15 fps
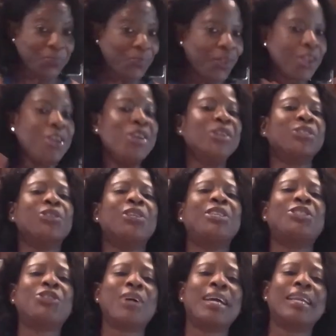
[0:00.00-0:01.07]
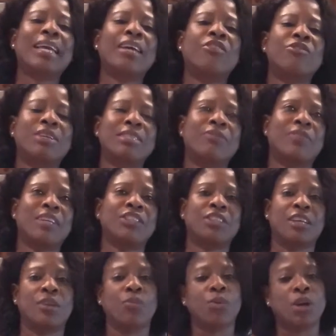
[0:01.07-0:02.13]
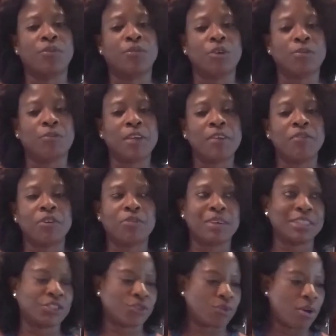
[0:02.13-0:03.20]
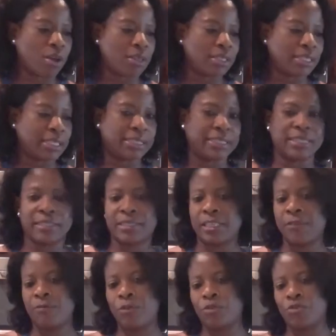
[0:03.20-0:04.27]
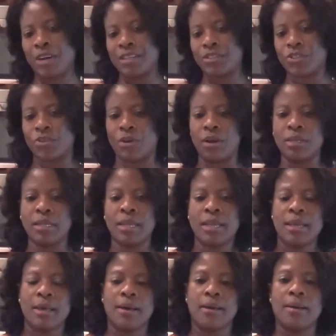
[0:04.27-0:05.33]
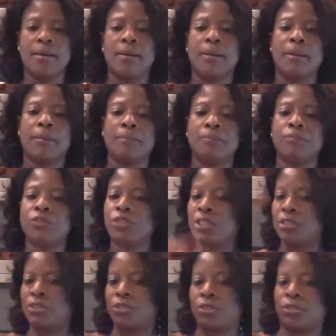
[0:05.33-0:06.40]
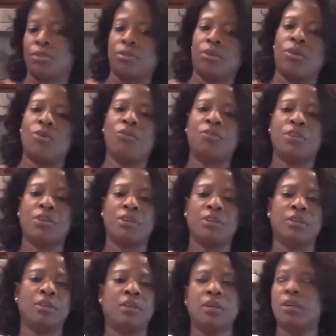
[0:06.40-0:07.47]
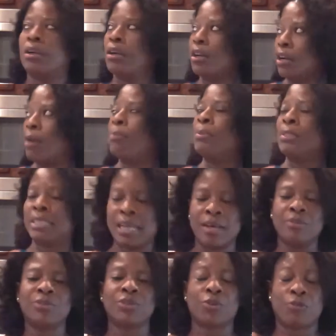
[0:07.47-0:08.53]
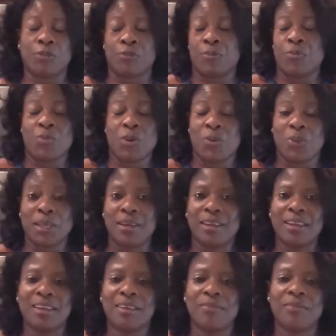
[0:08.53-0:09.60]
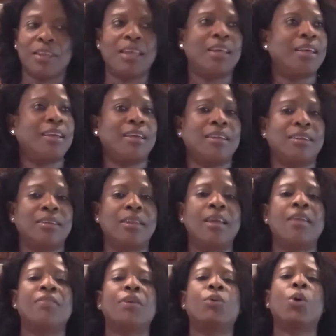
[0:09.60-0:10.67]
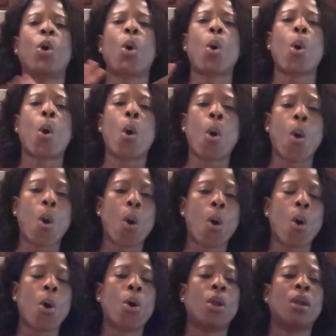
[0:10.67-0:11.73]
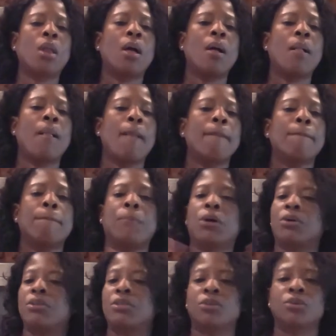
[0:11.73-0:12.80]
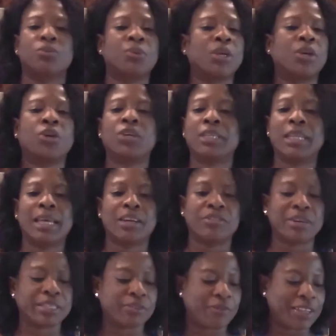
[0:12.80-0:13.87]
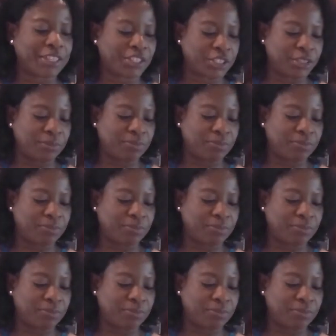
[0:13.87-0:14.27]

So he tried to get a reservation at one of our favorite restaurants. It's a seafood restaurant just over a couple of towns over from where we live, and they were all booked. We couldn't get a reservation.